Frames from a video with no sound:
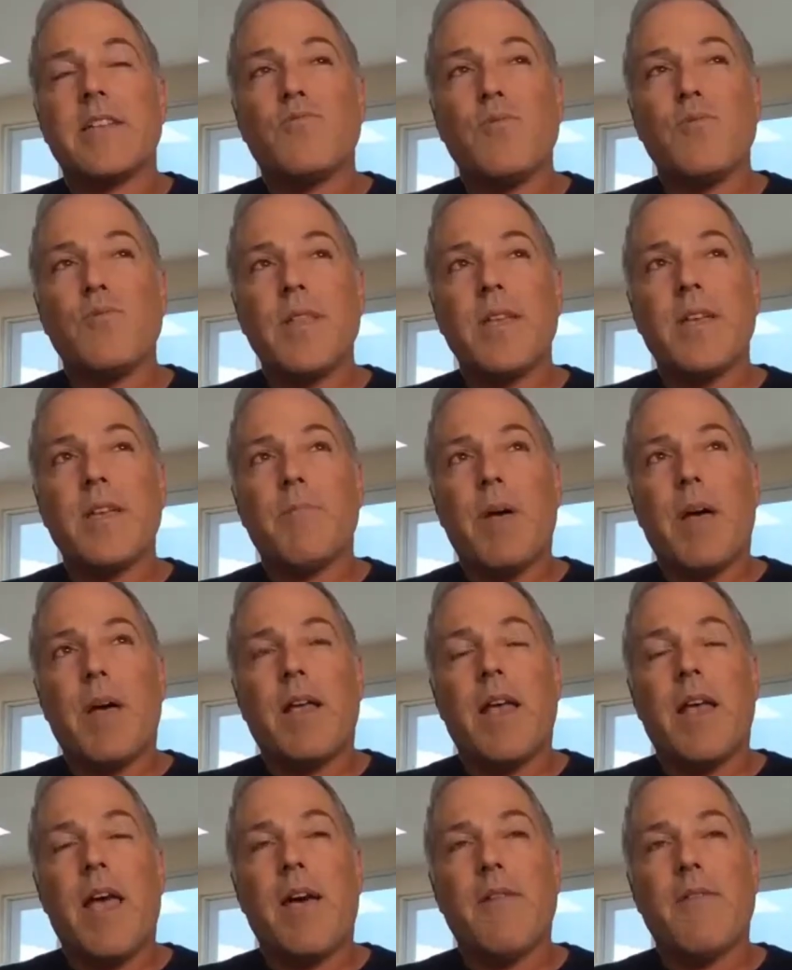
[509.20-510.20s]
really
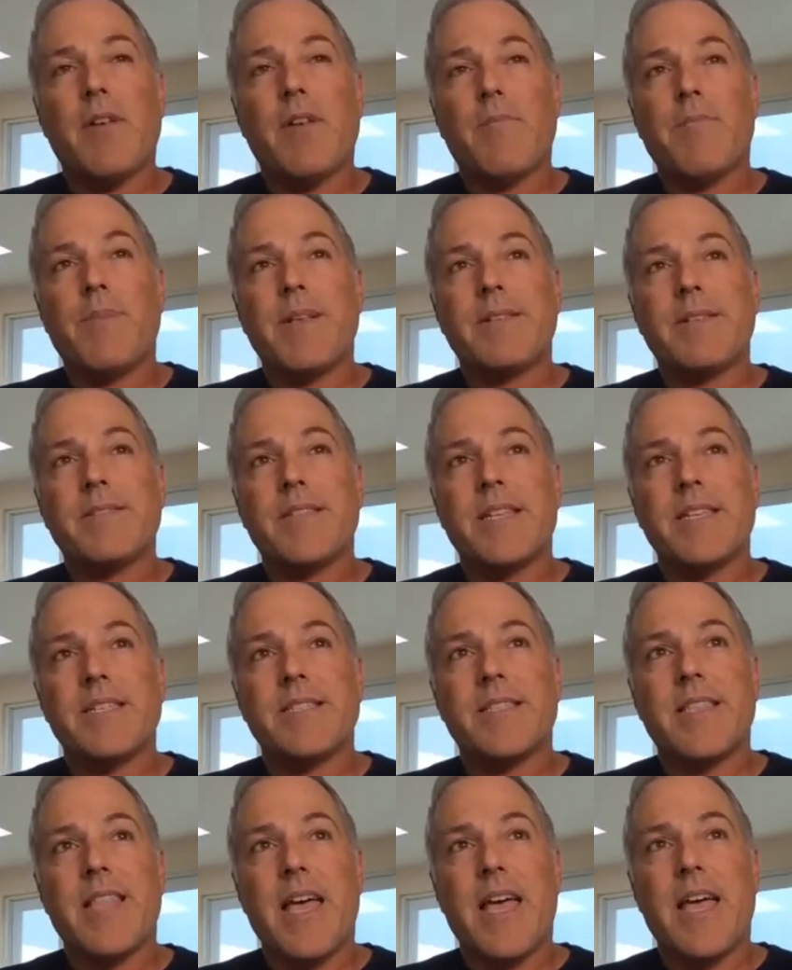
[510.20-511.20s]
about having a
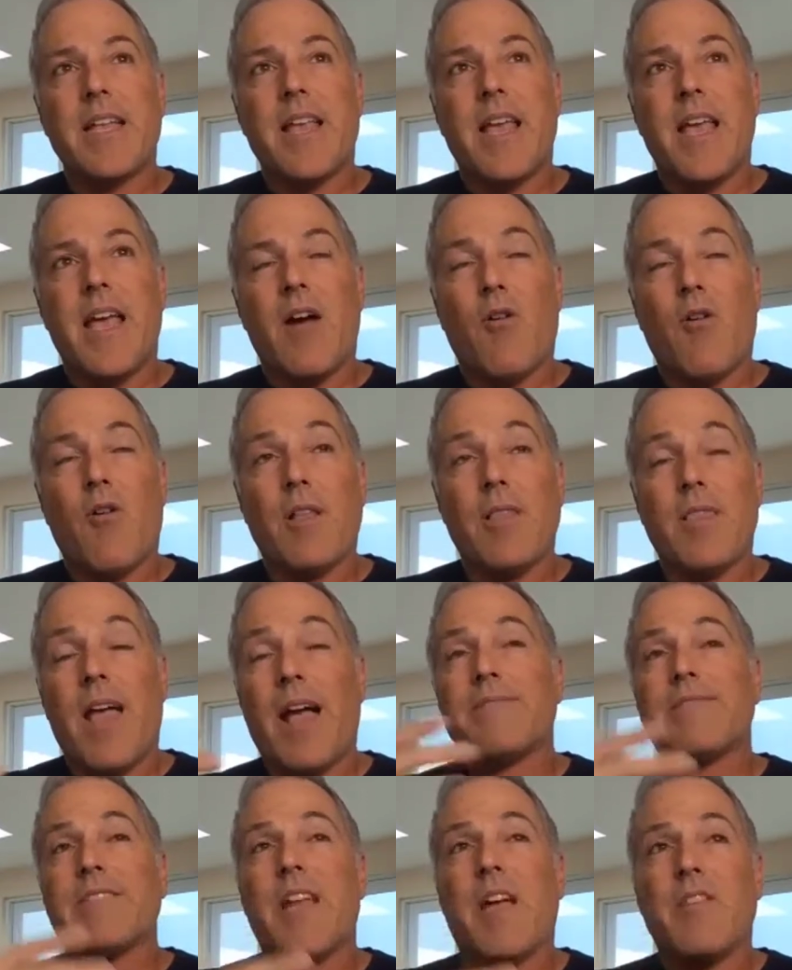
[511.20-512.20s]
business or a
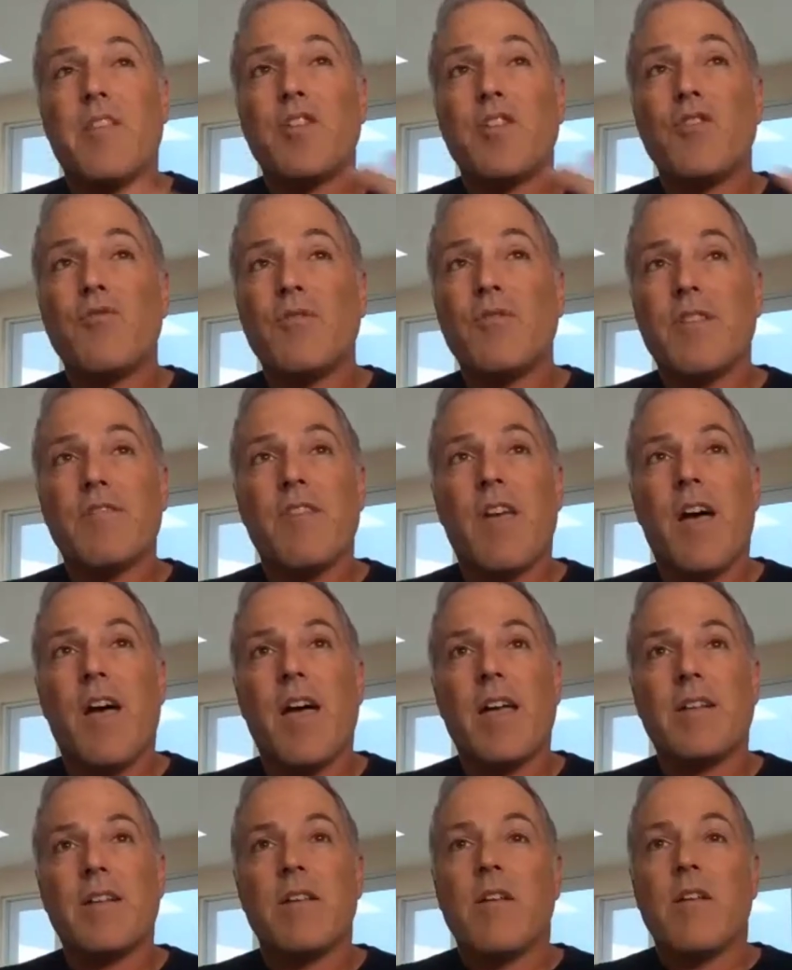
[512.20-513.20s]
lifestyle that you
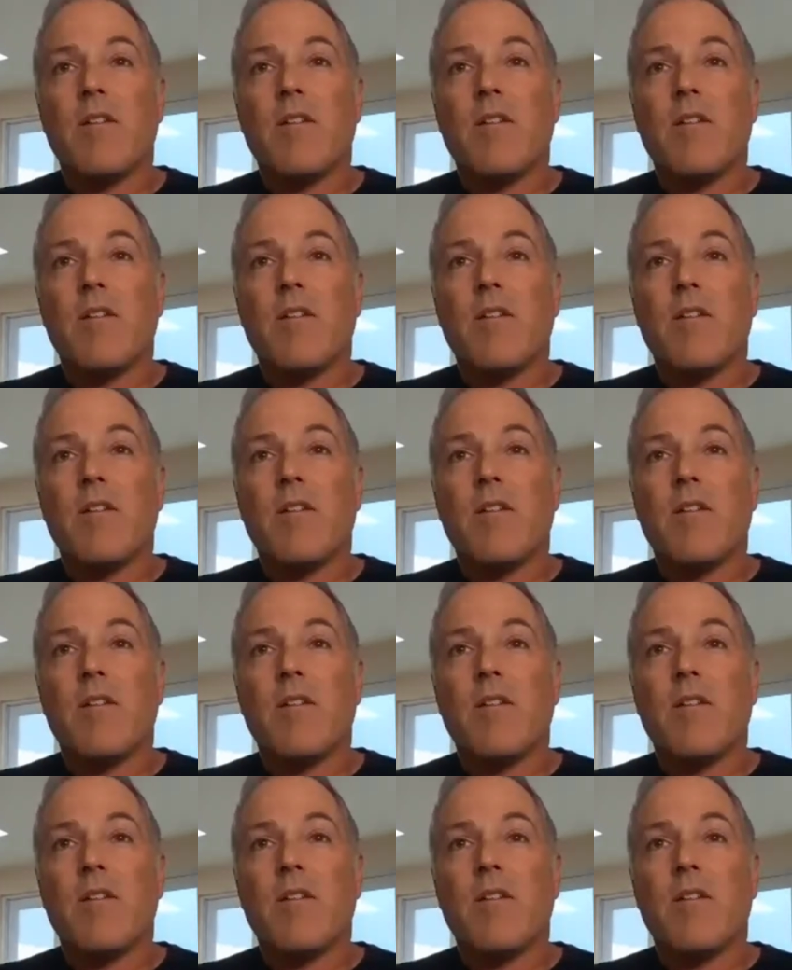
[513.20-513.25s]
design,